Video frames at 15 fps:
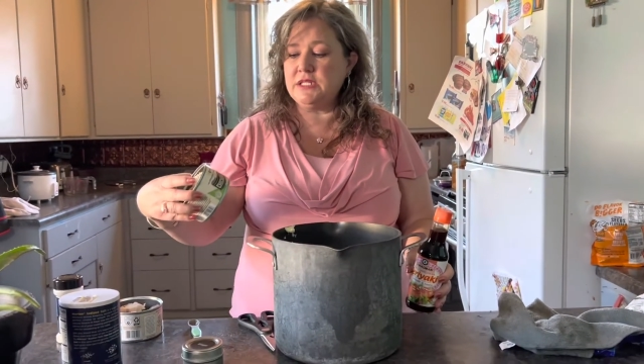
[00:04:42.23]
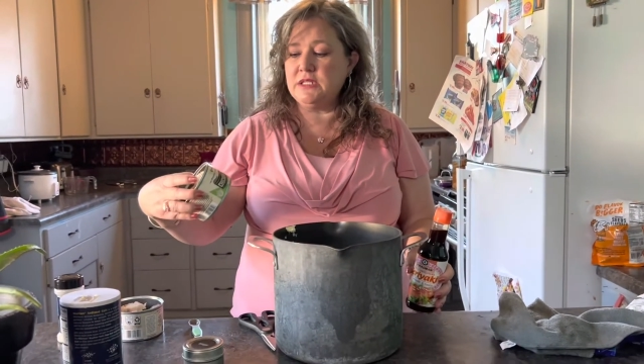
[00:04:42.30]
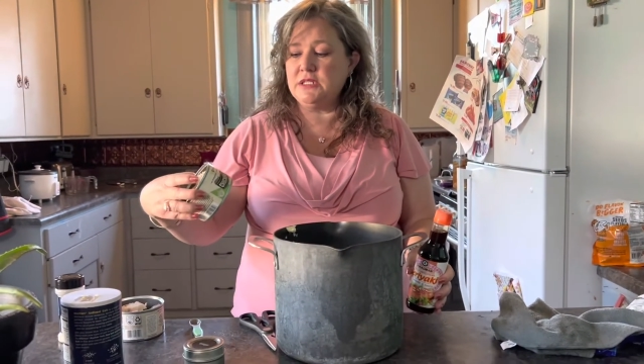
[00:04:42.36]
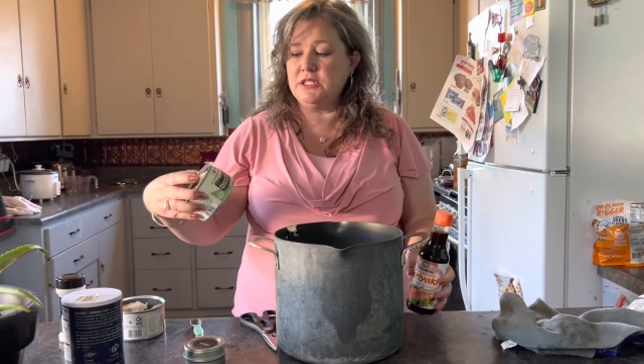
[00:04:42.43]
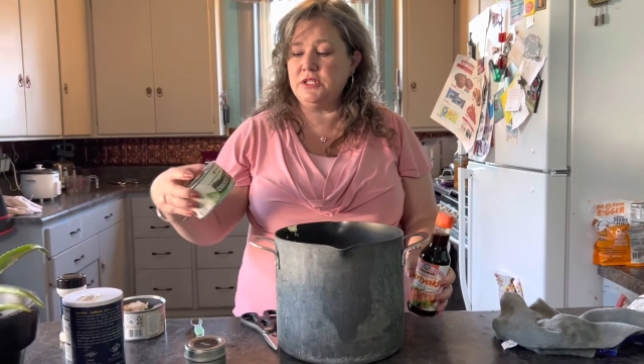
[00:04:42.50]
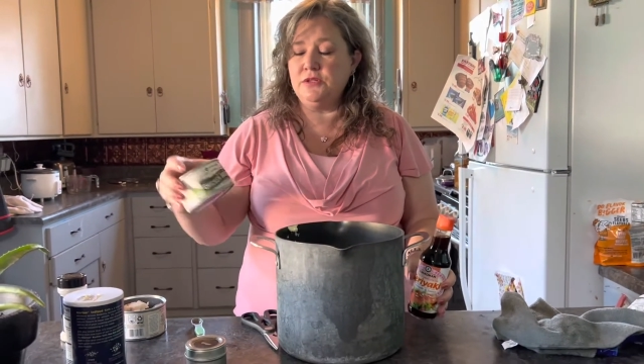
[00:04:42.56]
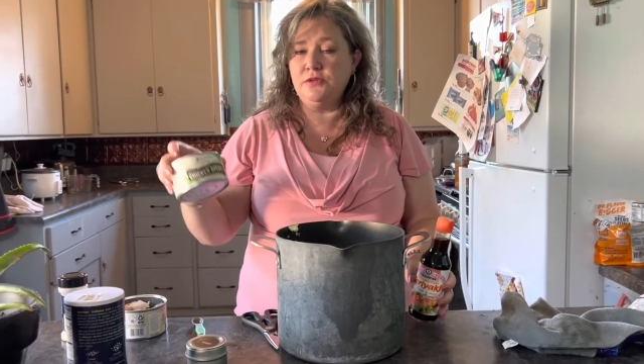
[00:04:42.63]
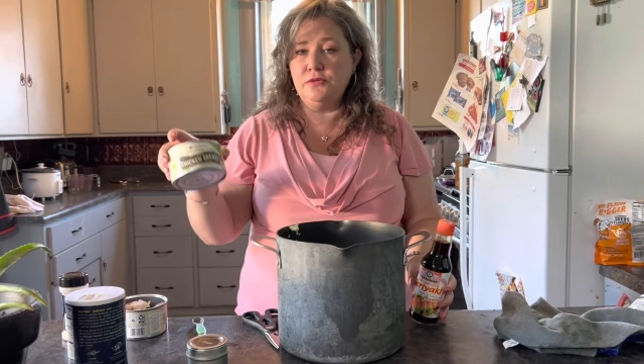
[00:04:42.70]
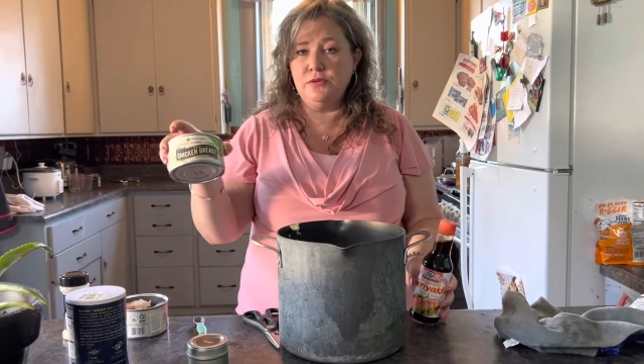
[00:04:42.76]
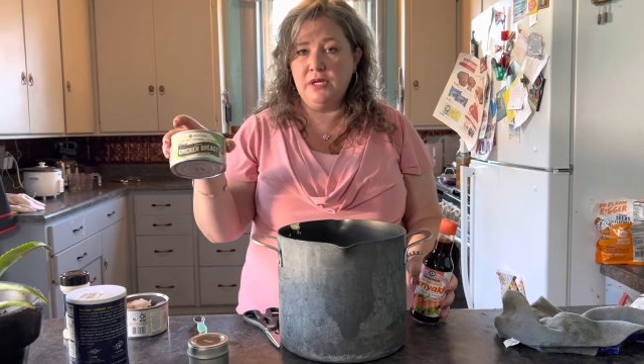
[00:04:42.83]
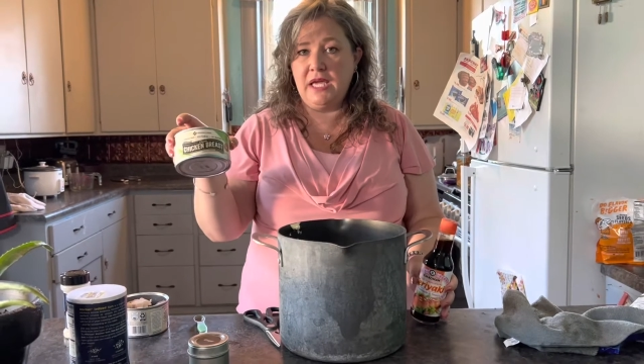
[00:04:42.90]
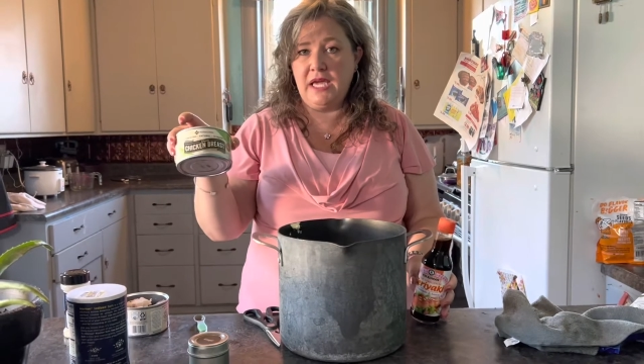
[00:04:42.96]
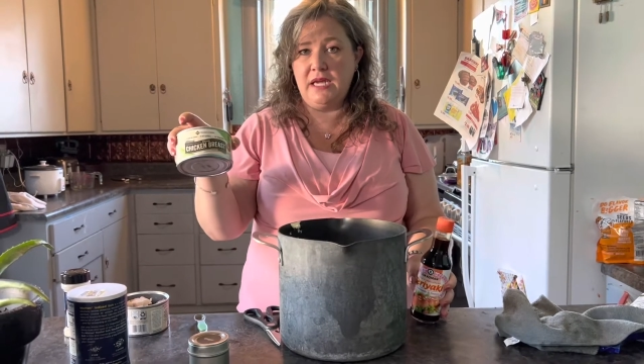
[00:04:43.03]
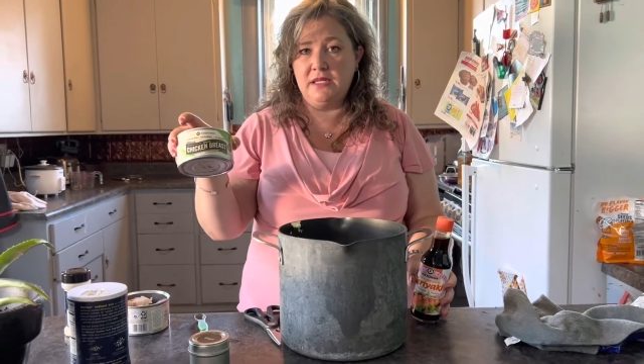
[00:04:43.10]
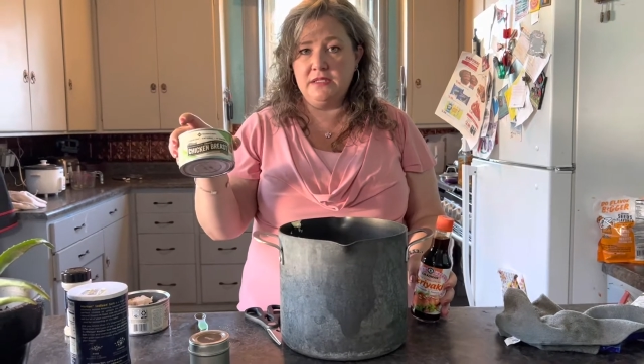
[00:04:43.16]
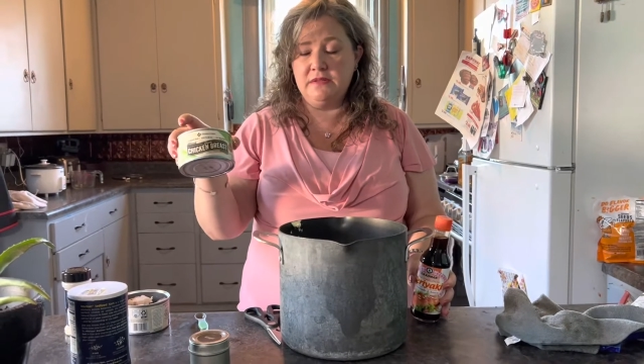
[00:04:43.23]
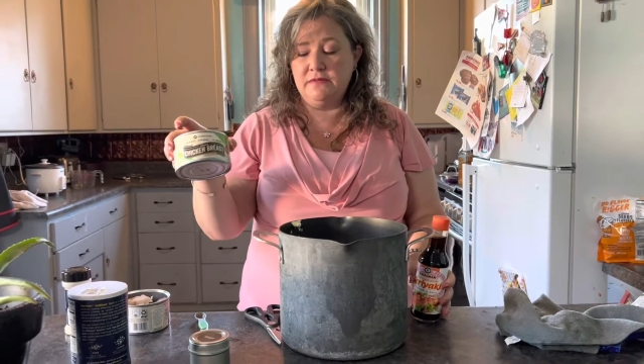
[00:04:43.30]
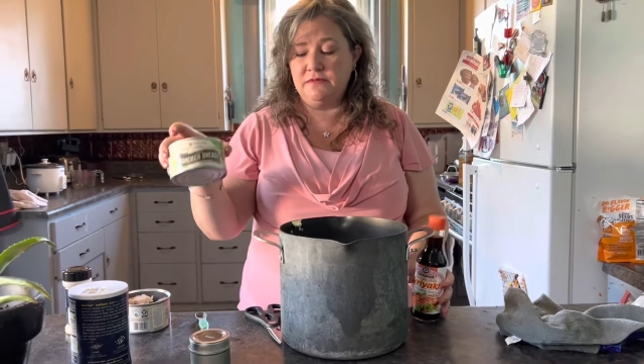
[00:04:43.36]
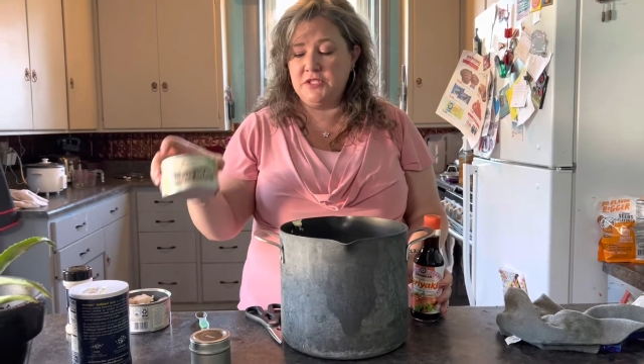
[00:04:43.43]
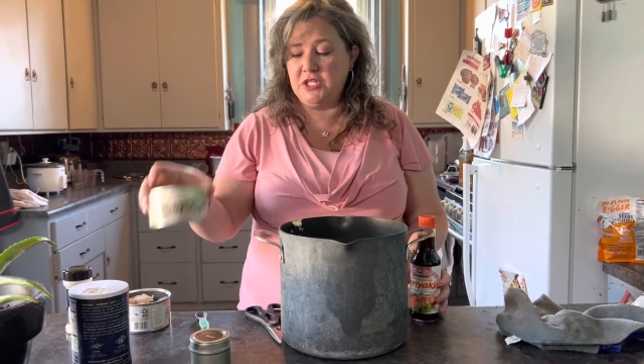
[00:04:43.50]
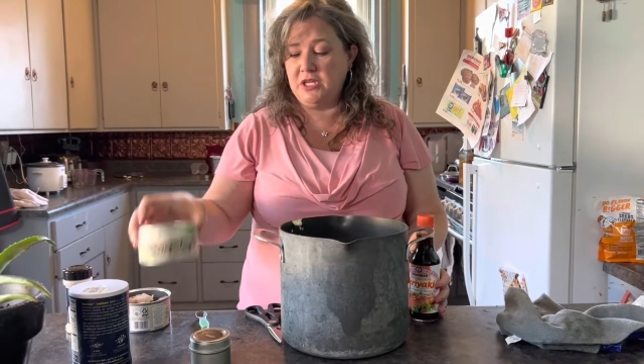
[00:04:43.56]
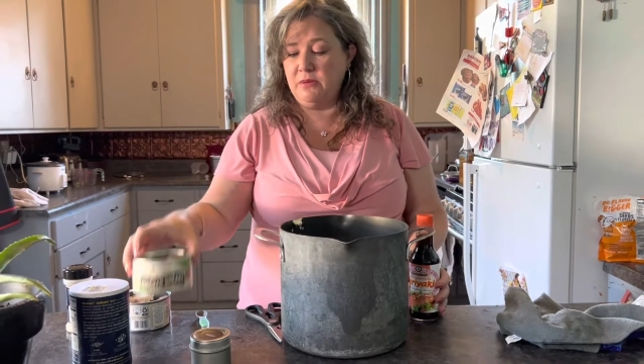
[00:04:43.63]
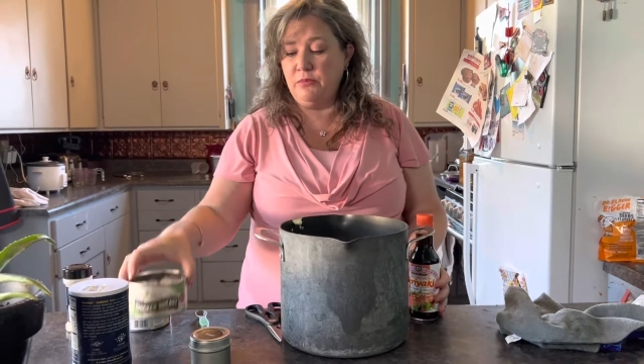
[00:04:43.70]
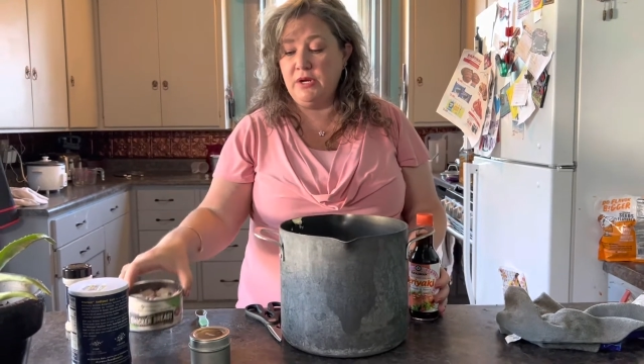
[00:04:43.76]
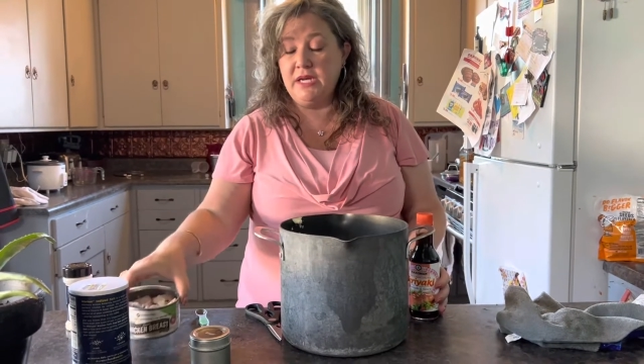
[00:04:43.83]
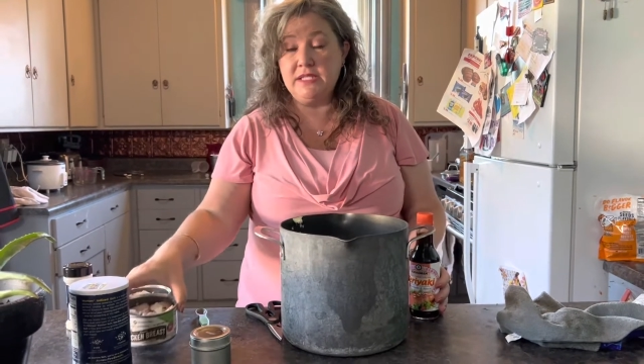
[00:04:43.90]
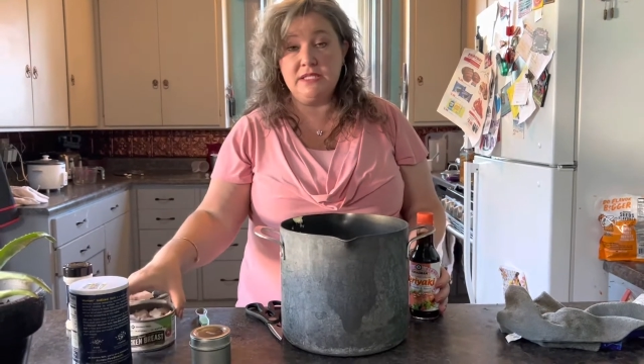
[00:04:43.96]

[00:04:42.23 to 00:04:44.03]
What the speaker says: 2 cans of chicken breast.